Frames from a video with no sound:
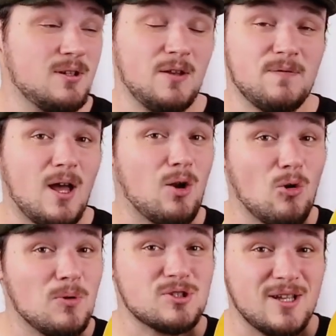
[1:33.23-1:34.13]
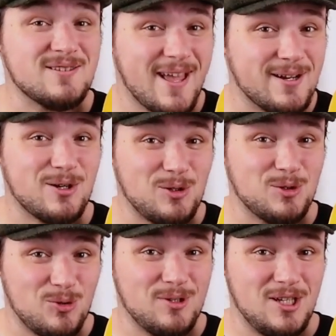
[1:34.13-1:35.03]
if not almost identical
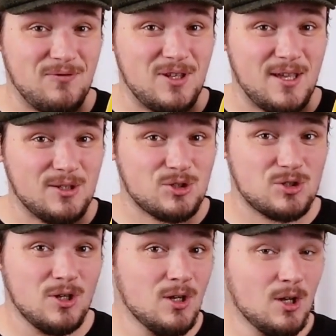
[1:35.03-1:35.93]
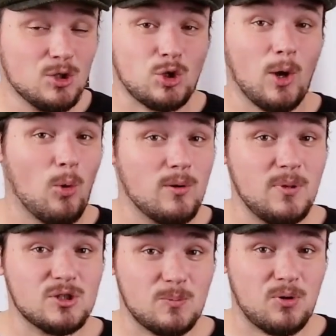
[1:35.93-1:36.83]
to an EVH. So I wouldn't
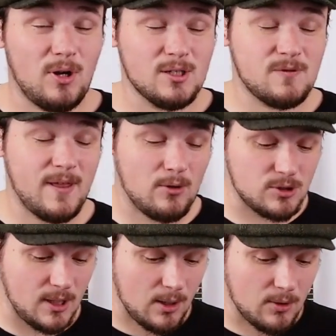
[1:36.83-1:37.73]
be surprised if that was the